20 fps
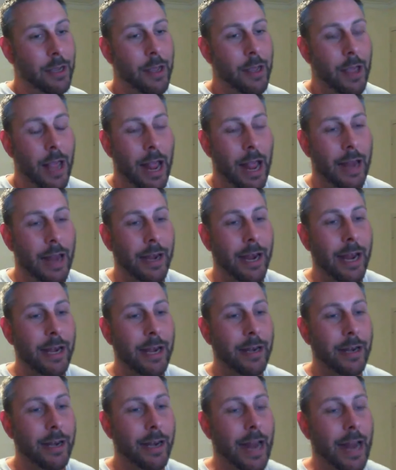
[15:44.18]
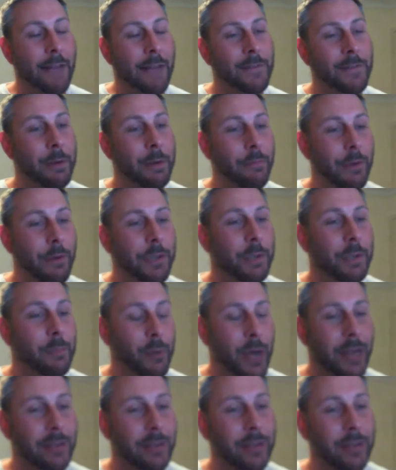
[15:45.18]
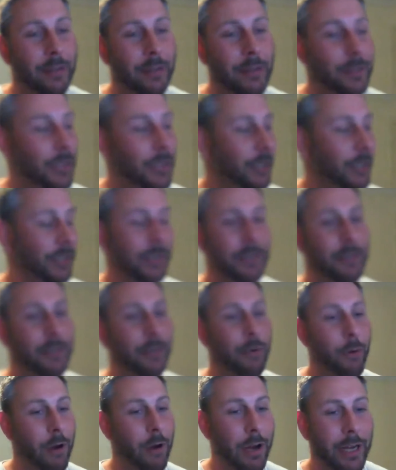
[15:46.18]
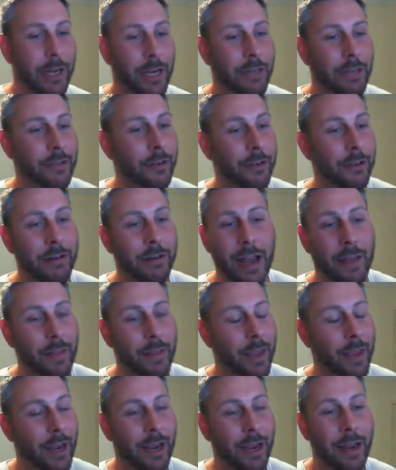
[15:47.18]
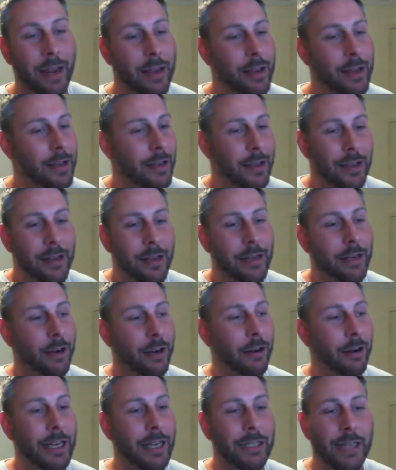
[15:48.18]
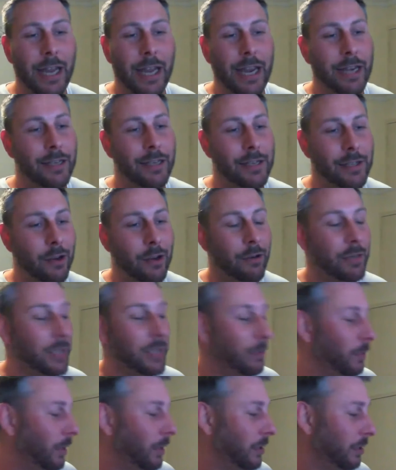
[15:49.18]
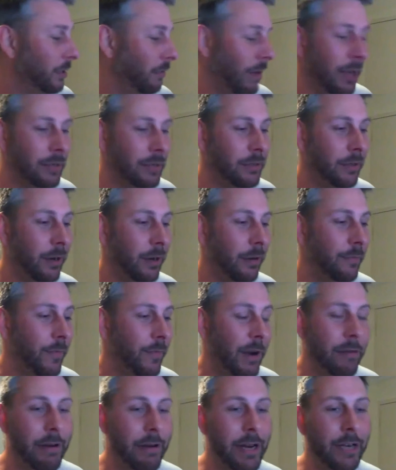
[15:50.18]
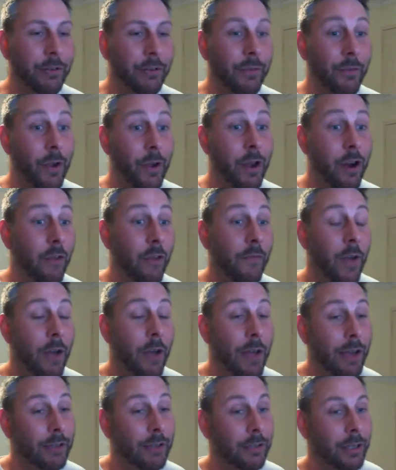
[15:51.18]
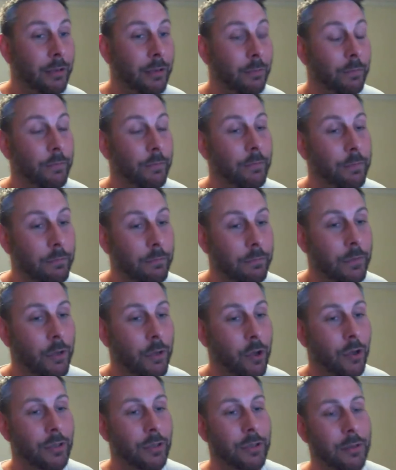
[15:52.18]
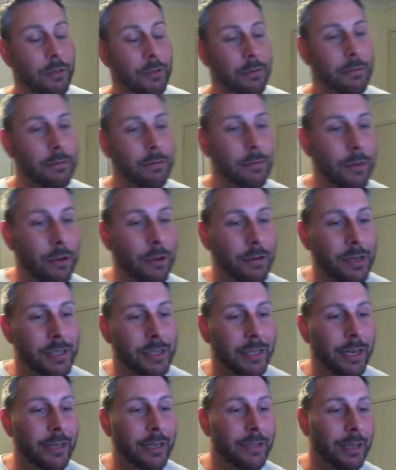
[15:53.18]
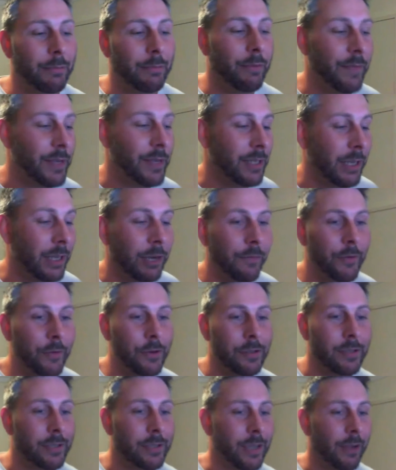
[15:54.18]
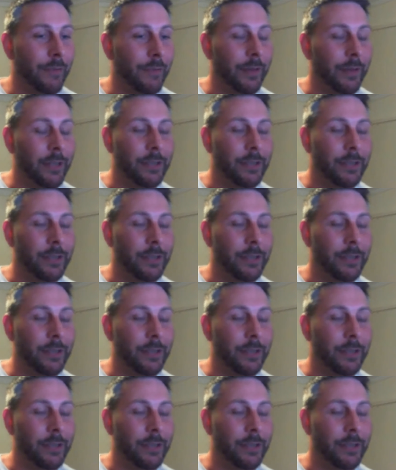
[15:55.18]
And then it'd have to be Richard Branson, because he's just the quirky dude out there. You know, he is so similar to us, you know, very introvert. And I've actually got to see some of his interviews and stuff, and